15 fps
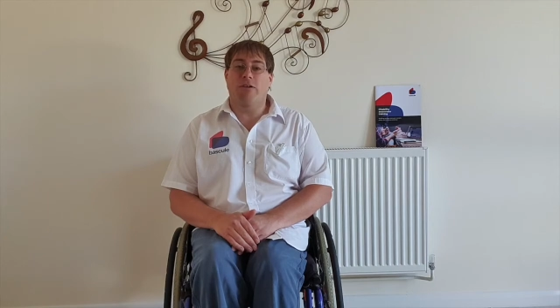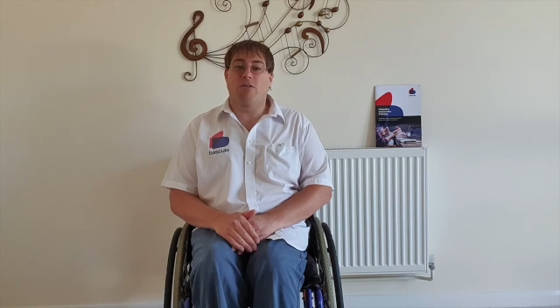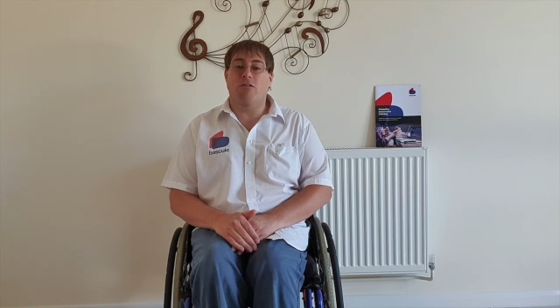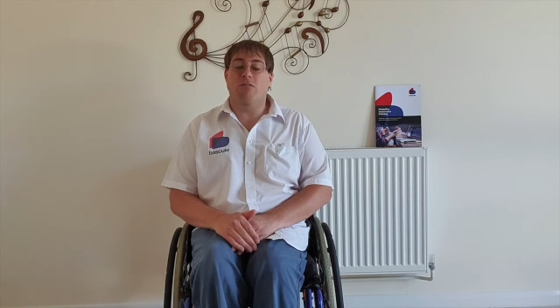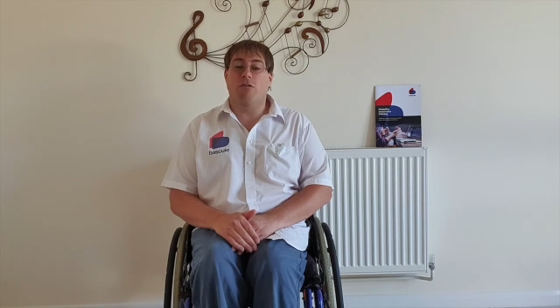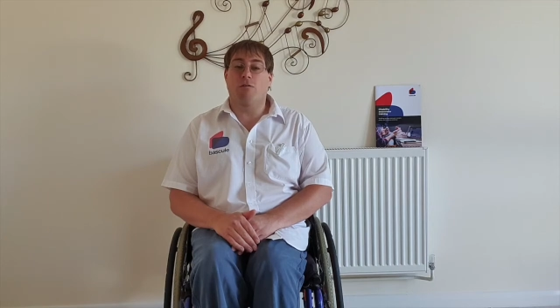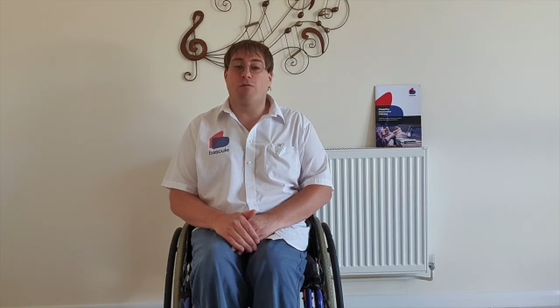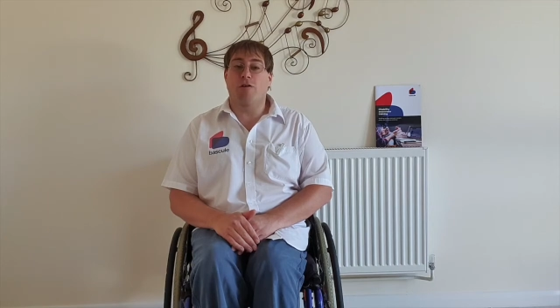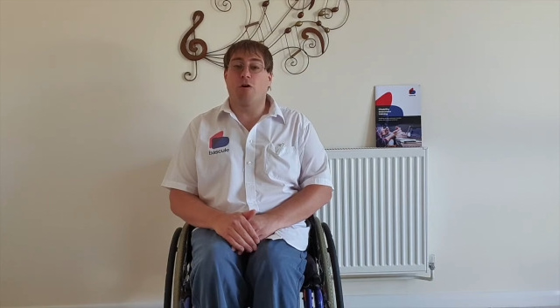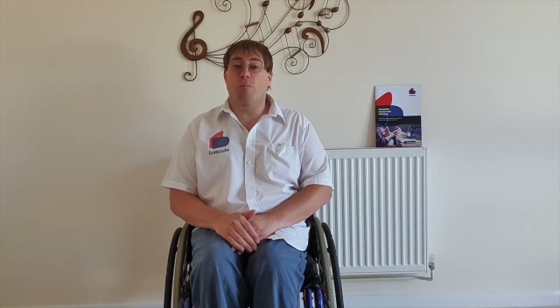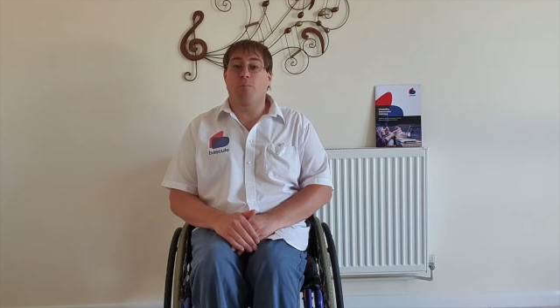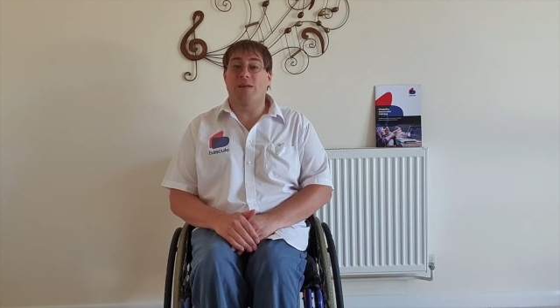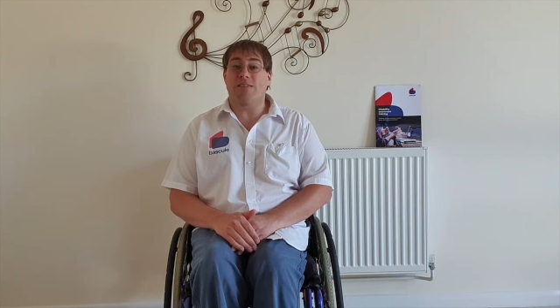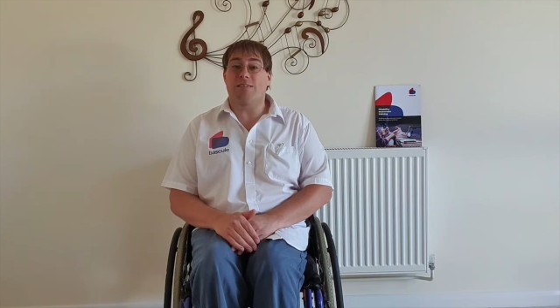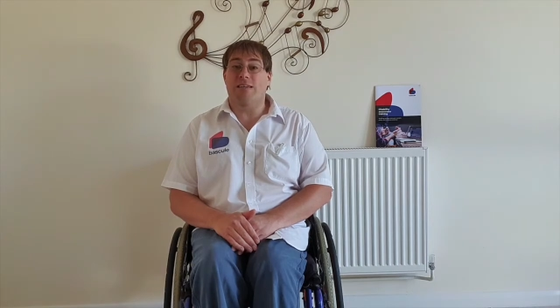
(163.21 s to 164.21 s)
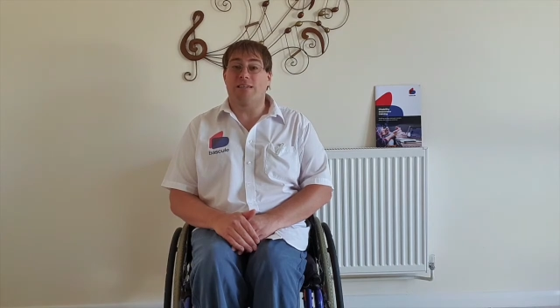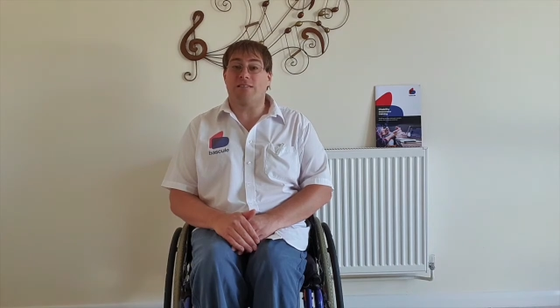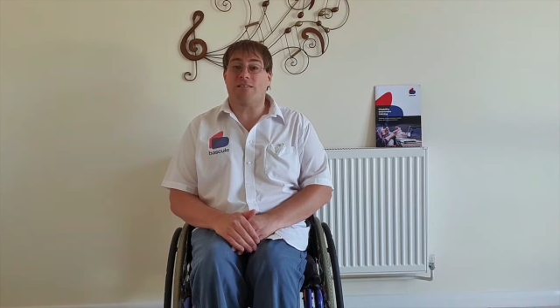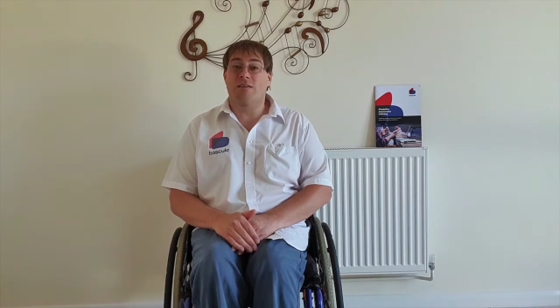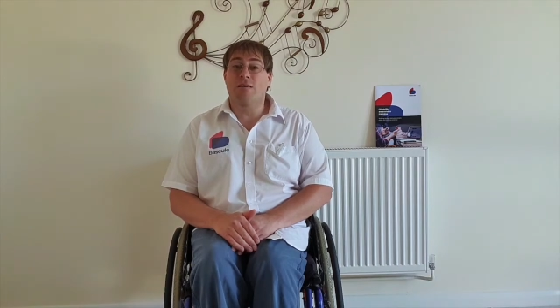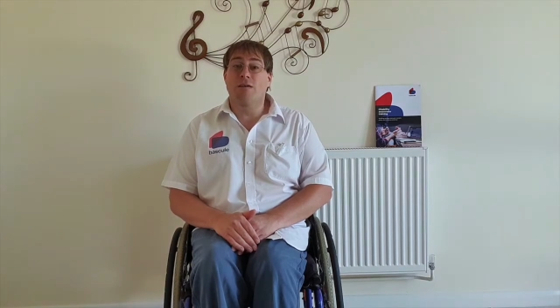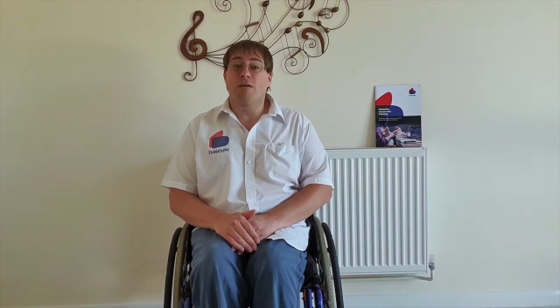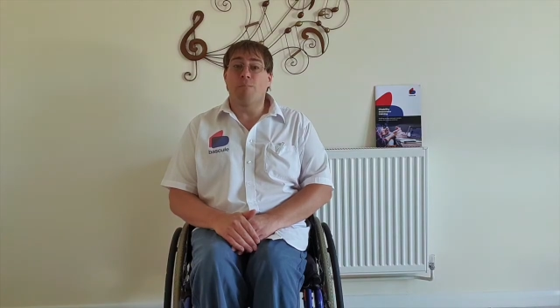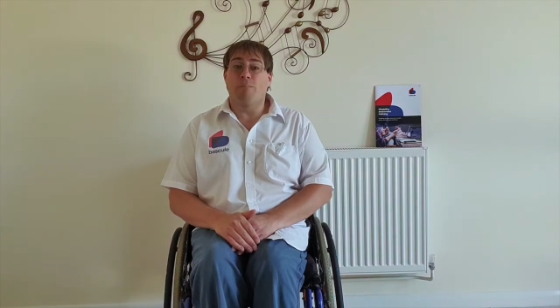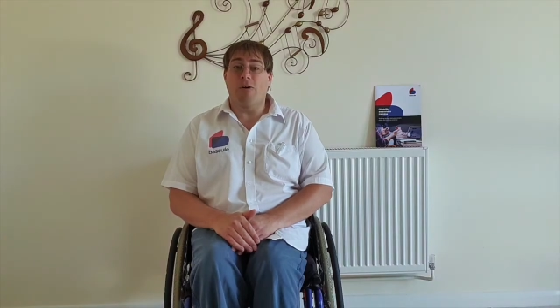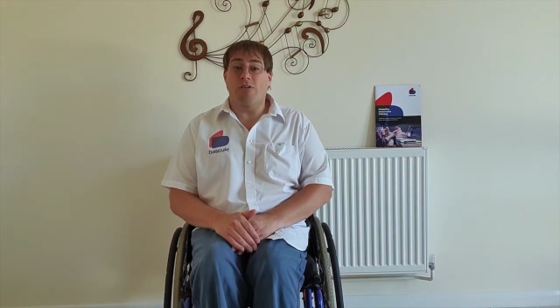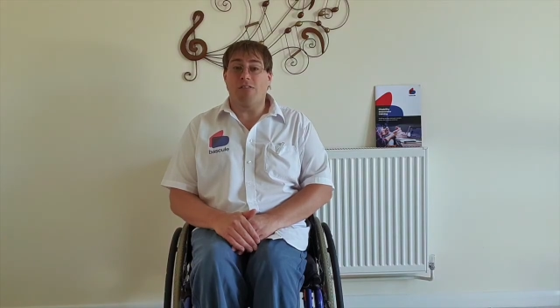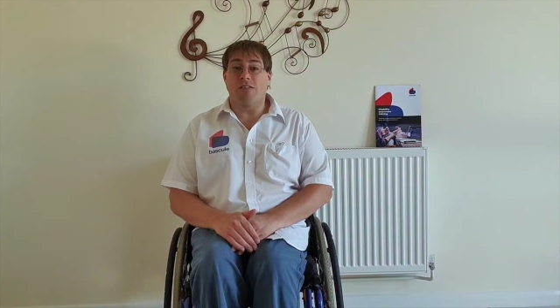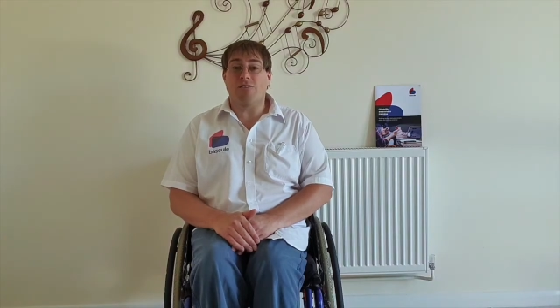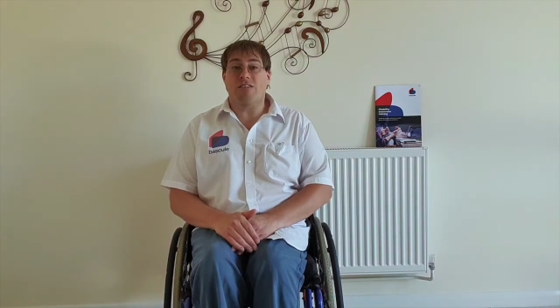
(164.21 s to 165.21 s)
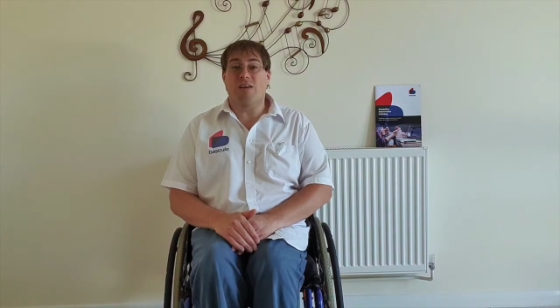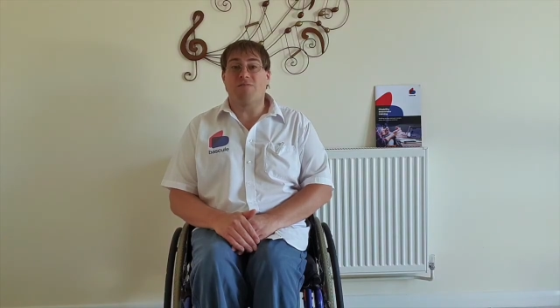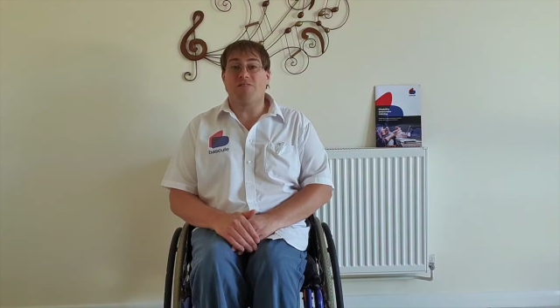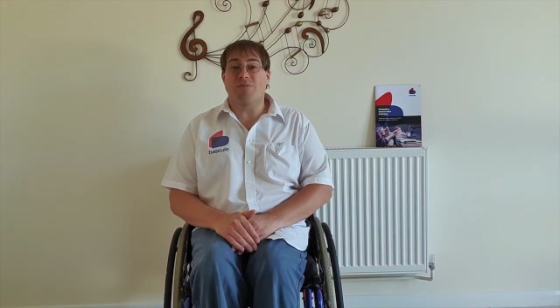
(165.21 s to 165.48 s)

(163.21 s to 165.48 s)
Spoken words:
you can do for your business, both in terms of